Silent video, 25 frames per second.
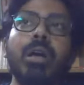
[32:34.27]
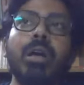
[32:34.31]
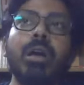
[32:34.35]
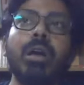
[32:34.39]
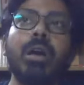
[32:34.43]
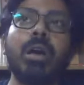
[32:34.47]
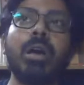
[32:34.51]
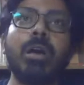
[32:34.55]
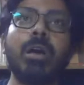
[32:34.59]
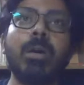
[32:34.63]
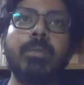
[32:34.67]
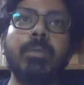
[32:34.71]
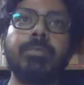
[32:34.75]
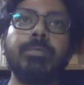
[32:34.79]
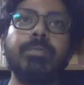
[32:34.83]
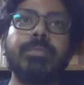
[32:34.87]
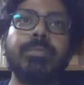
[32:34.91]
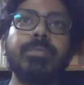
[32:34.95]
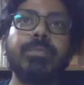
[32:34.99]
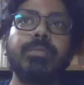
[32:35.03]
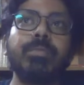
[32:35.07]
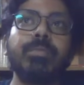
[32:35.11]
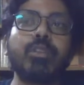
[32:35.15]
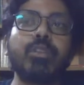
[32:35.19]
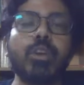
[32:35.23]
uh,
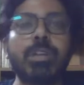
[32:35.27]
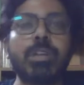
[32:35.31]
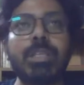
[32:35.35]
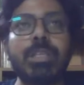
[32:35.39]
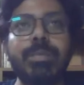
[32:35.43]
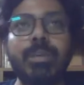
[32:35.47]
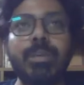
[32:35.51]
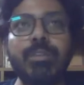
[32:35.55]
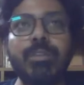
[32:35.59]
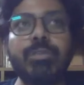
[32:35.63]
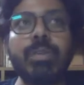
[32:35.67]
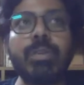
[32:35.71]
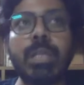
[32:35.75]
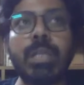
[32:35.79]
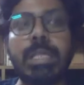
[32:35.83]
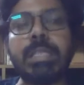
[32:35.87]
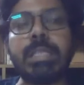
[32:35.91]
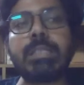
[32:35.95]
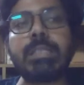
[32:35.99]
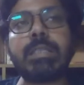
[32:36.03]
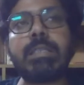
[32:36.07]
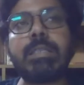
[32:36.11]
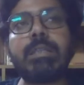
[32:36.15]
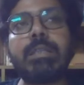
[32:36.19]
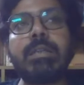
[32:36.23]
talked about
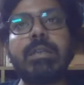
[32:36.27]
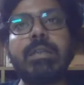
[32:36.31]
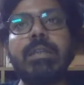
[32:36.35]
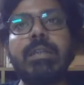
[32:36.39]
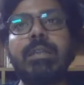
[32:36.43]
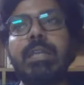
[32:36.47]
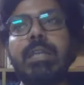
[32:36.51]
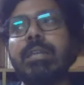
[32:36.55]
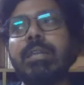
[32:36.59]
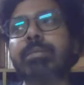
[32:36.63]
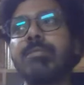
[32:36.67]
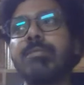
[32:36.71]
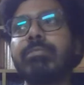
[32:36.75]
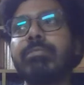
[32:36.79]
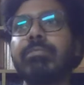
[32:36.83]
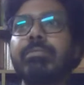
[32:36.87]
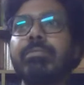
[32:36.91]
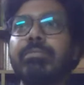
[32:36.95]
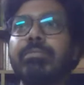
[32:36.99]
Dalit, then